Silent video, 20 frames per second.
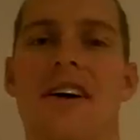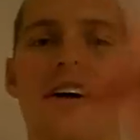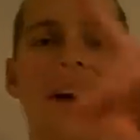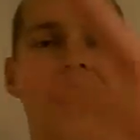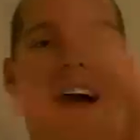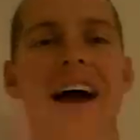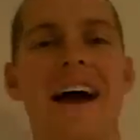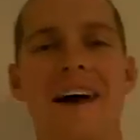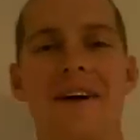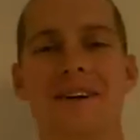
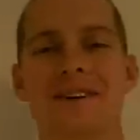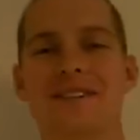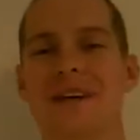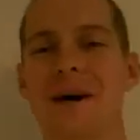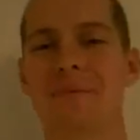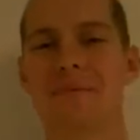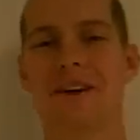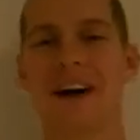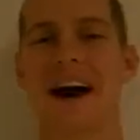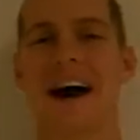Hey, what's
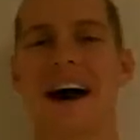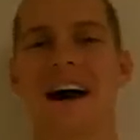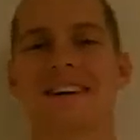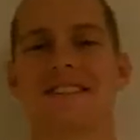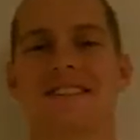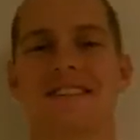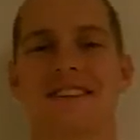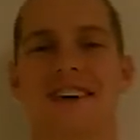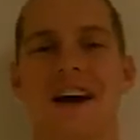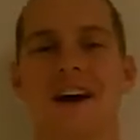up, guys?
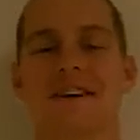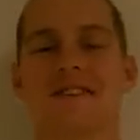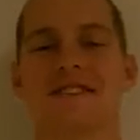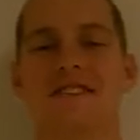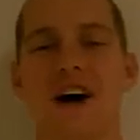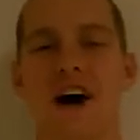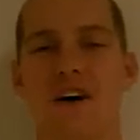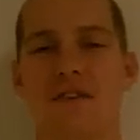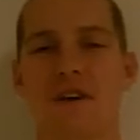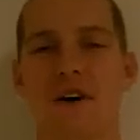It's Kerry
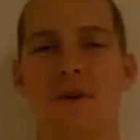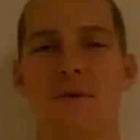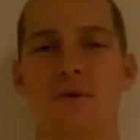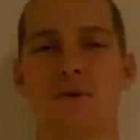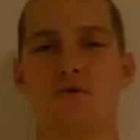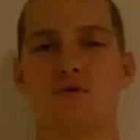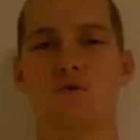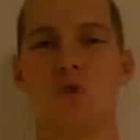Sullivan with